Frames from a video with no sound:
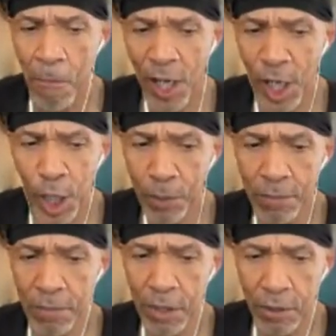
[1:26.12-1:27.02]

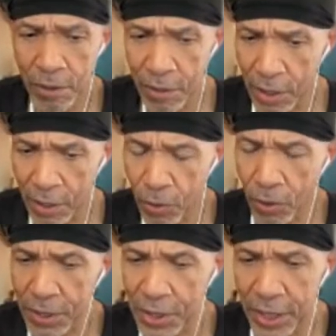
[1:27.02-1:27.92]
a
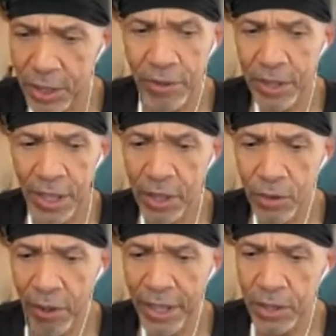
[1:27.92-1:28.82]
chorus teacher in
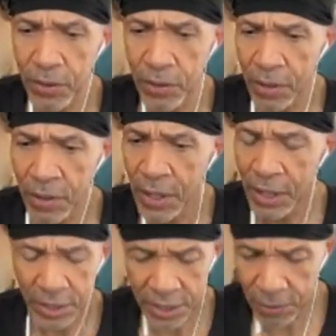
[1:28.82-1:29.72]
grade school,
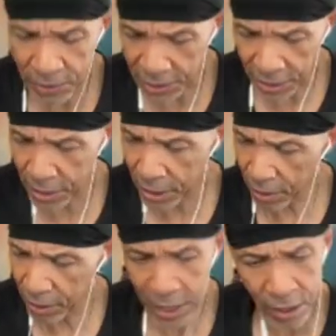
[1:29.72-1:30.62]
she would sit
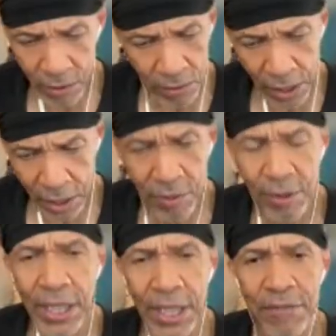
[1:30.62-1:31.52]
there and I go, "Are there
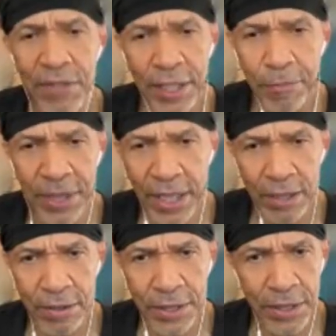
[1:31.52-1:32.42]
any left-handed
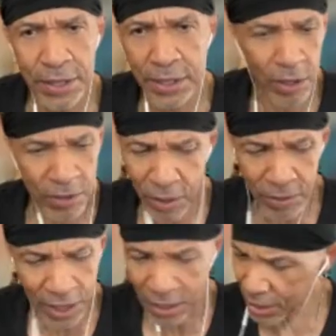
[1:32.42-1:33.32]
pianos?" And she'd go, "No,
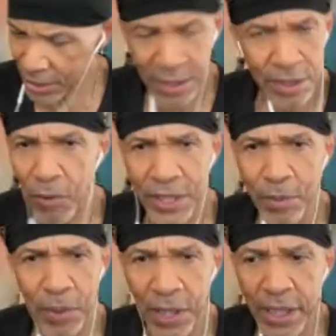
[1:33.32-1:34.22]
Doug, this is the way you
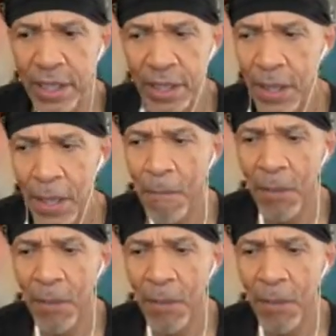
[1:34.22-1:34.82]
play it."